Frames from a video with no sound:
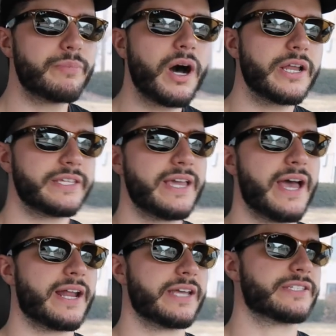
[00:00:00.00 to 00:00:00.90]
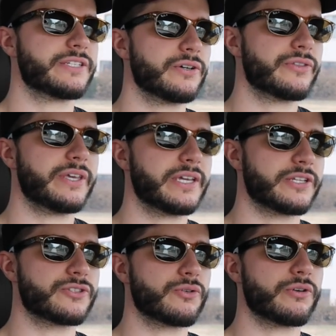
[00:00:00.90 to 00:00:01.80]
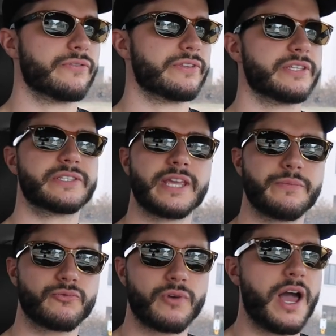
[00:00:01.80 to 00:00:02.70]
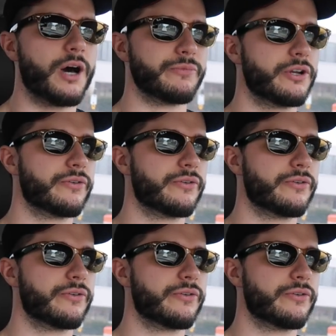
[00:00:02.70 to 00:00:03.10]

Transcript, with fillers: but yet I still think it's sort of in the same realm.